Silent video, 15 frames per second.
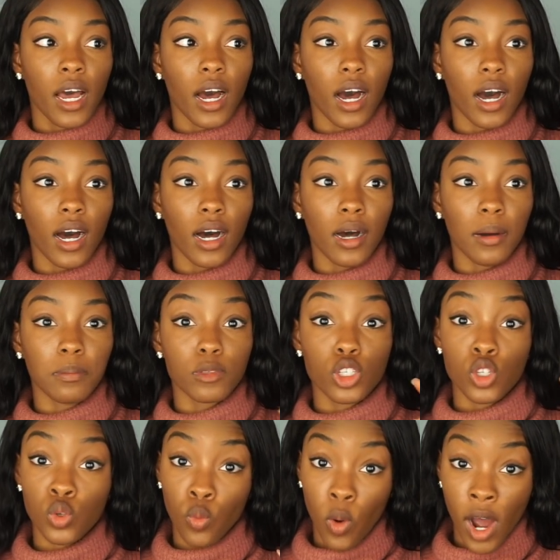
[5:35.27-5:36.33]
Um,
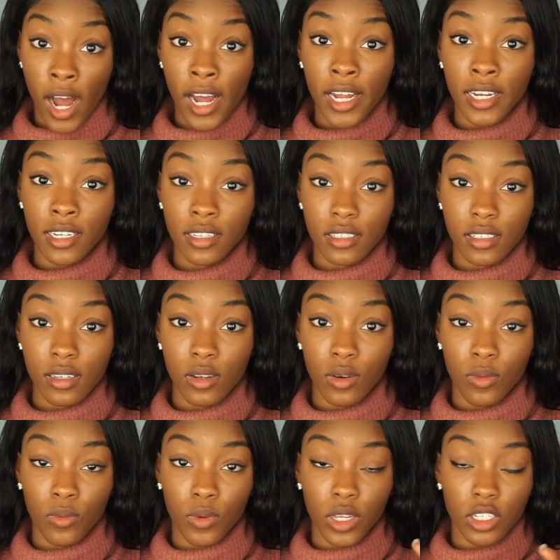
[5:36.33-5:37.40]
SWAT
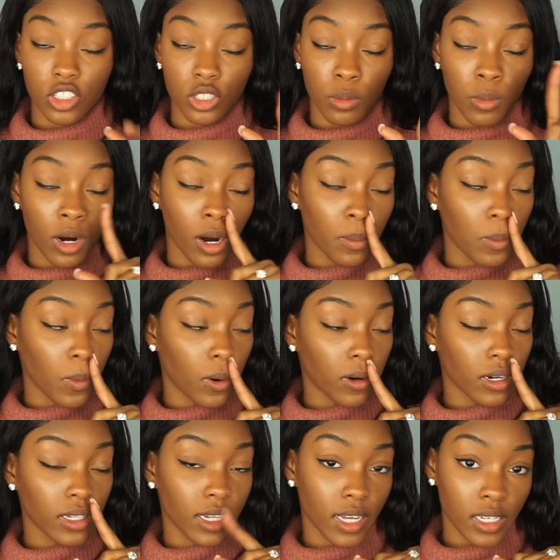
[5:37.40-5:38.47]
with Shamar
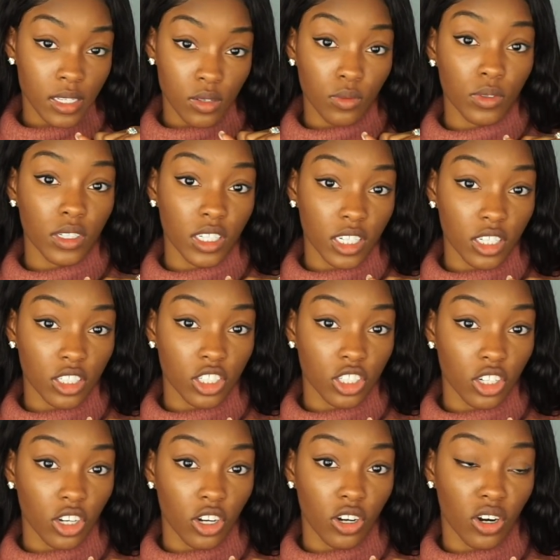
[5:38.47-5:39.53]
Moore, that's a really good
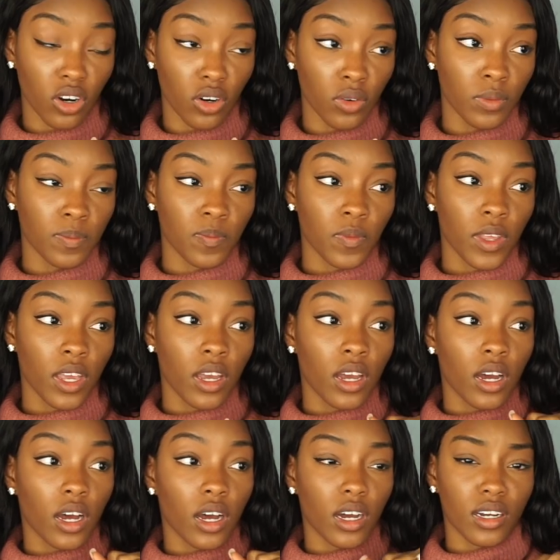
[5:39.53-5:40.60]
show.
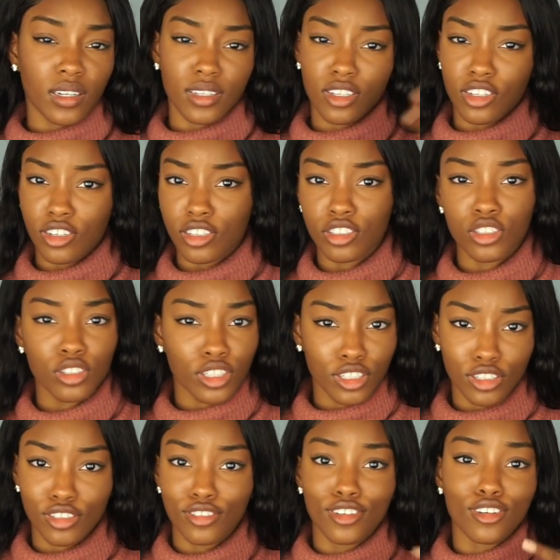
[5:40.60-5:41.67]
Your
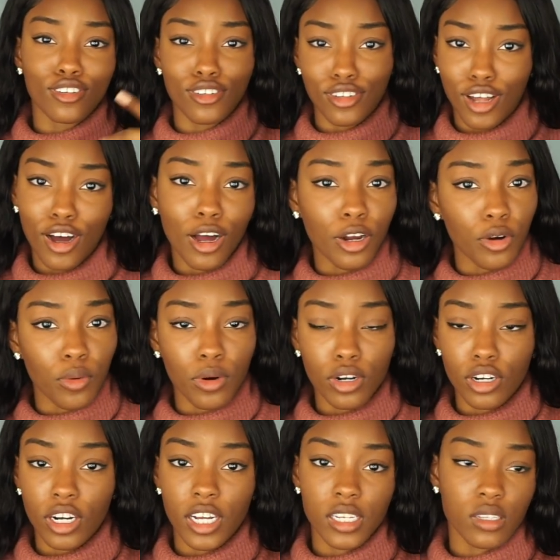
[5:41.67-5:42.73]
traditional Law and
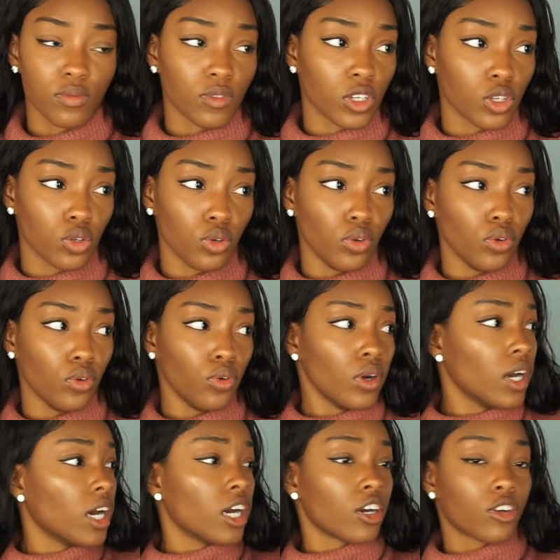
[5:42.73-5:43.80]
Order, S V U,
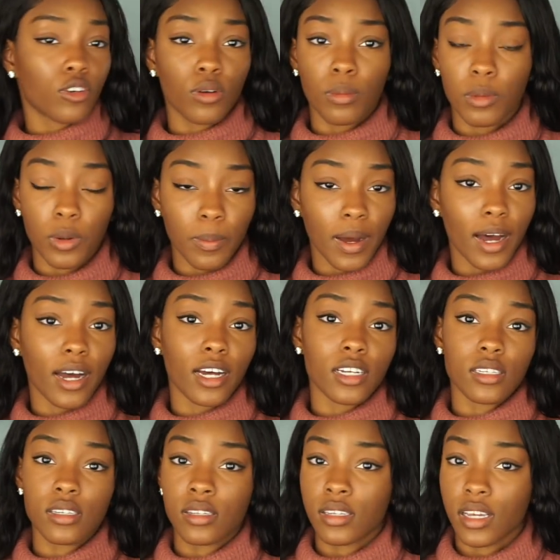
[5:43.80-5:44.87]
Criminal
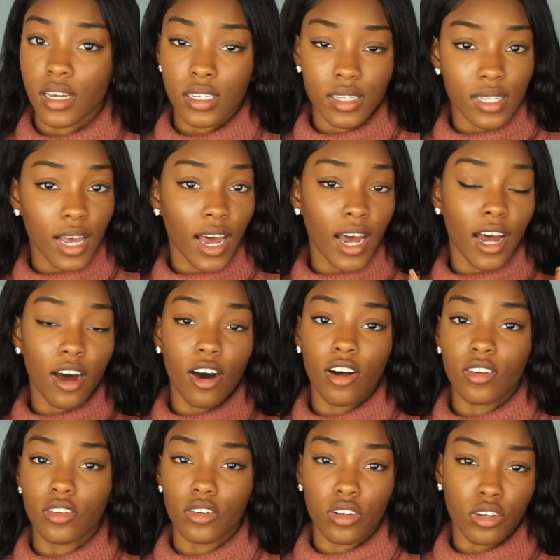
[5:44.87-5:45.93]
Minds, C S I,
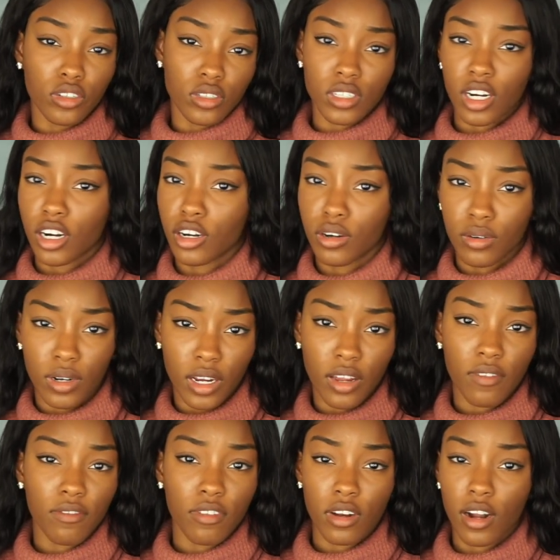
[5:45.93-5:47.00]
all of those are
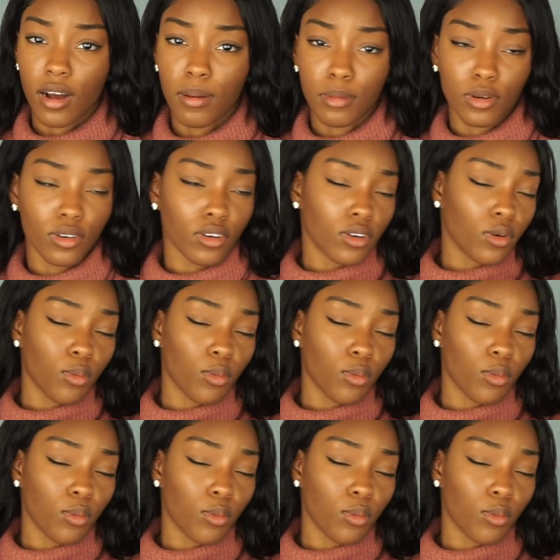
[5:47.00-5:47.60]
great, phenomenal.